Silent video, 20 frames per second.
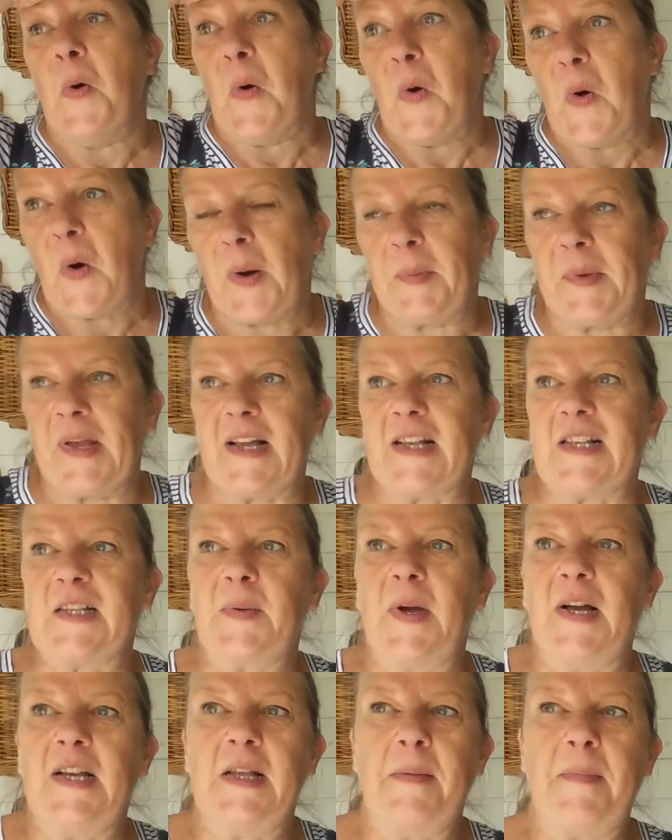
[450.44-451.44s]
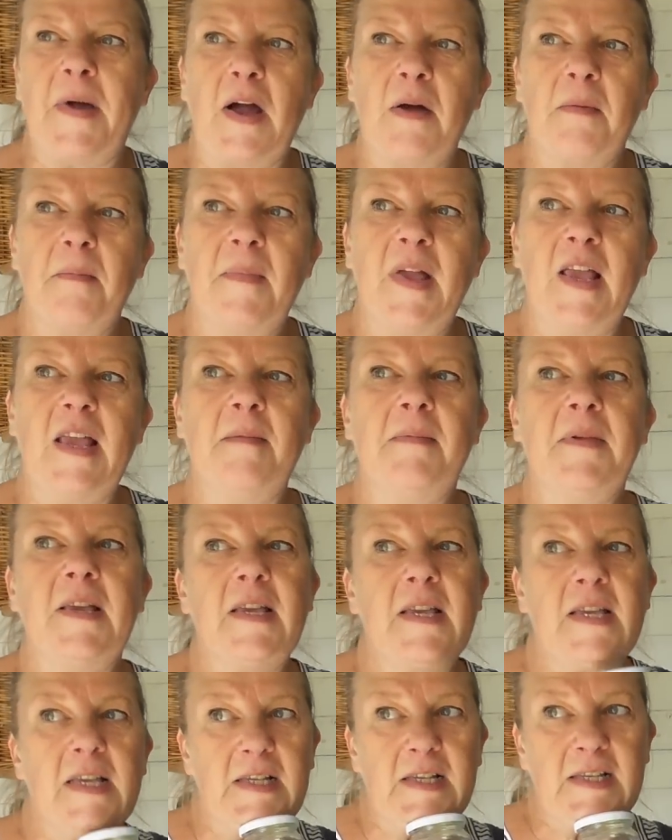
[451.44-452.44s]
oh, I'm getting sweaty, about
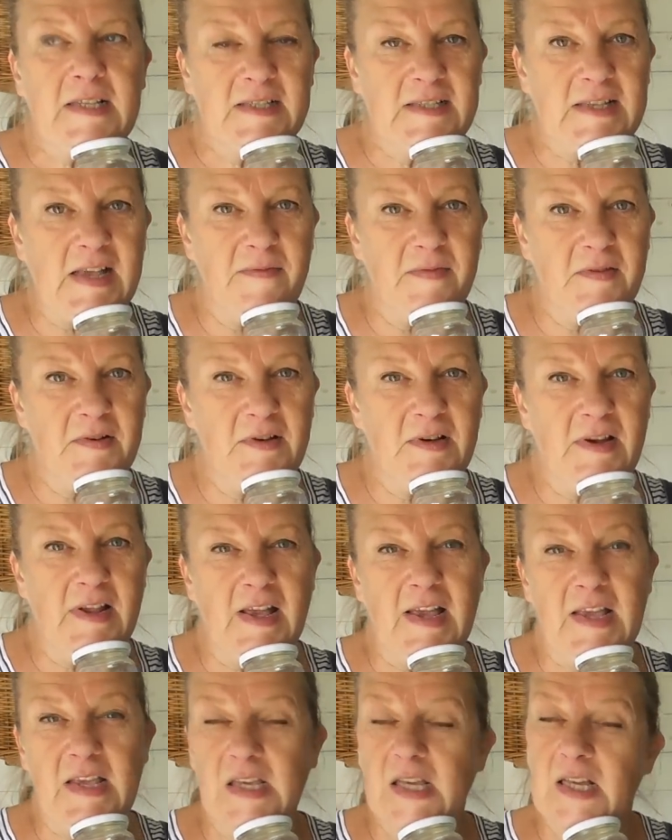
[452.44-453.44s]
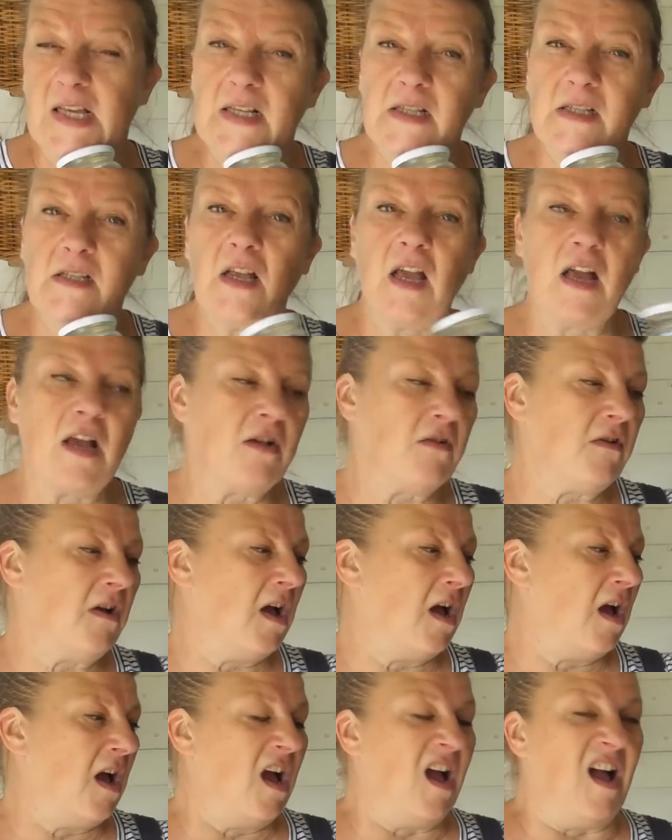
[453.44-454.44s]
maybe seven, eight years ago,
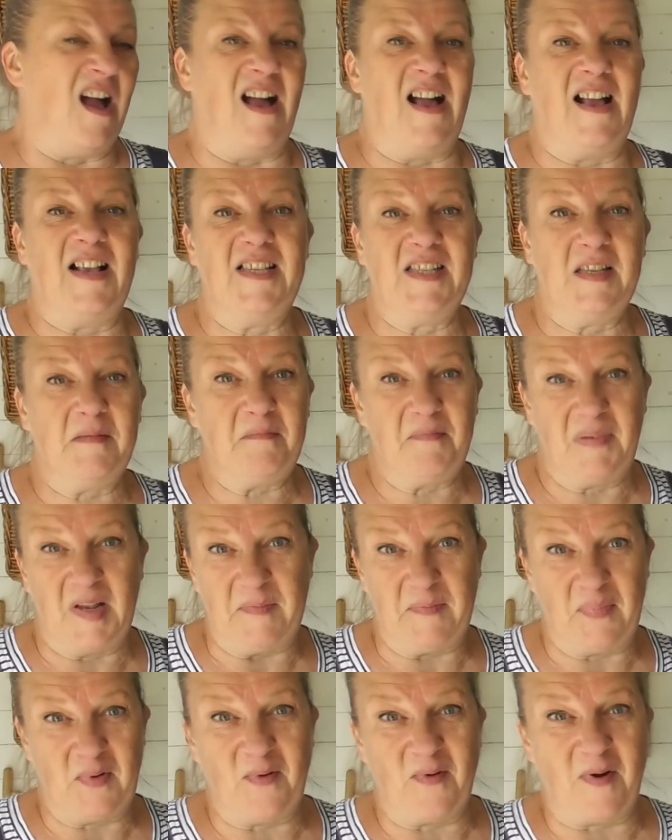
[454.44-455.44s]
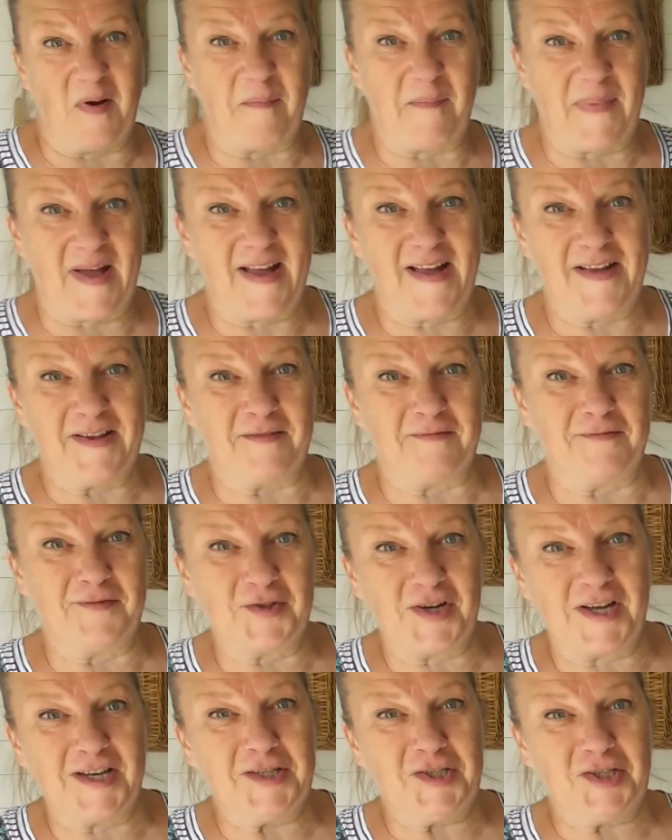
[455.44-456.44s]
I simply bought a bag of
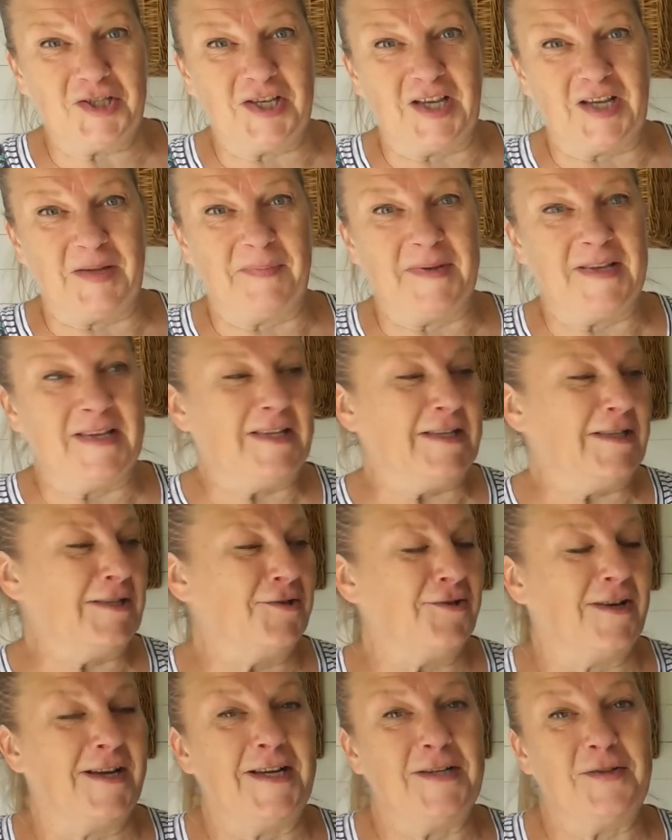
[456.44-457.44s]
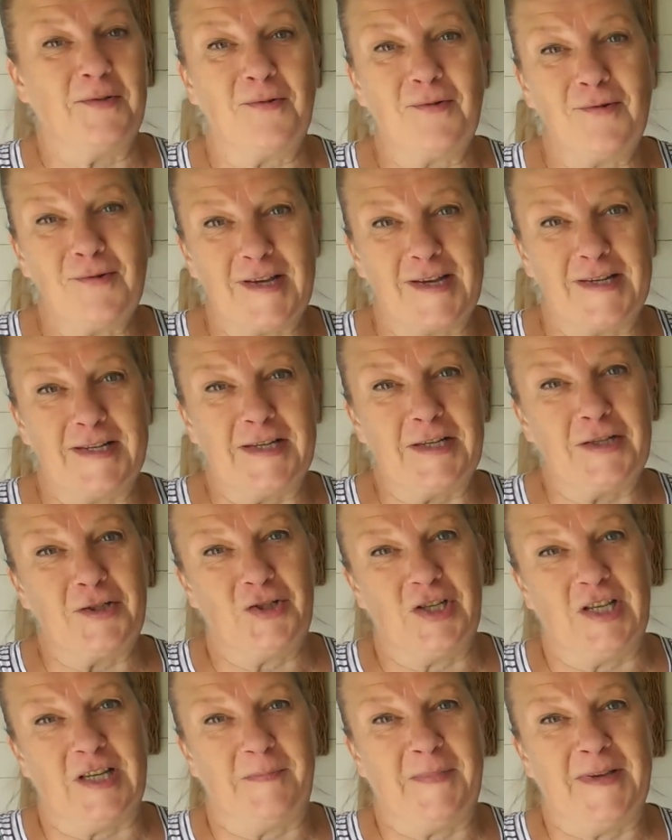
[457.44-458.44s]
dried chickpeas, dried organic
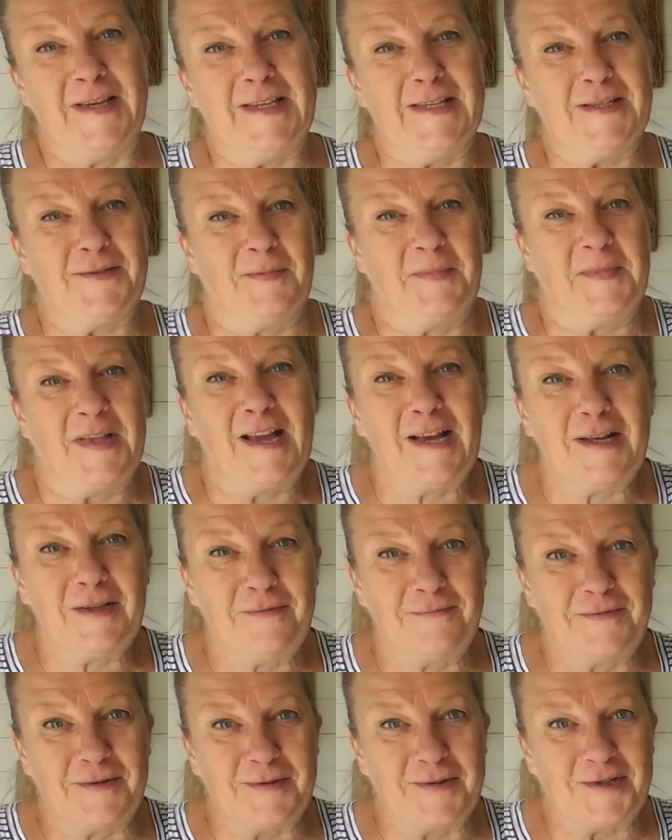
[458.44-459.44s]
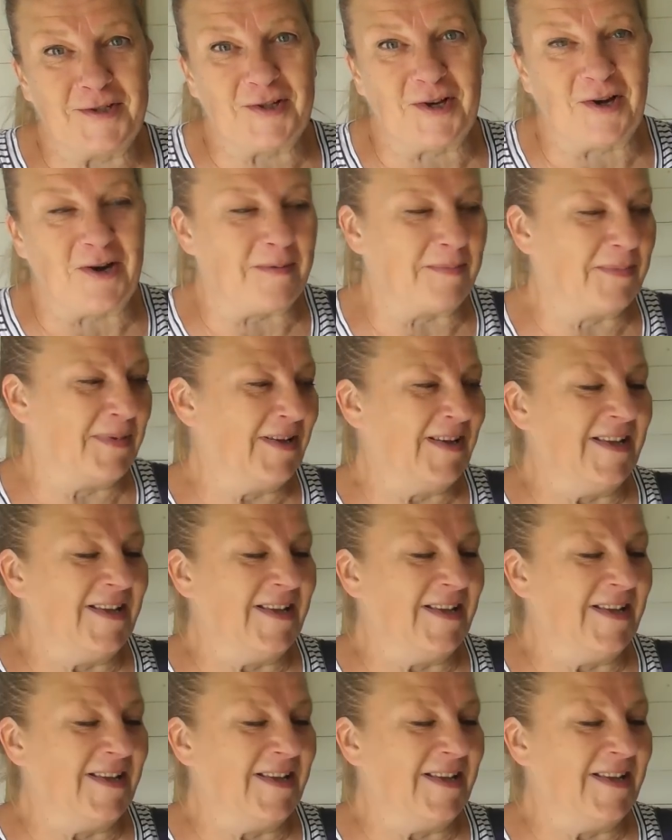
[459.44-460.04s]
chickpeas from the health food shop,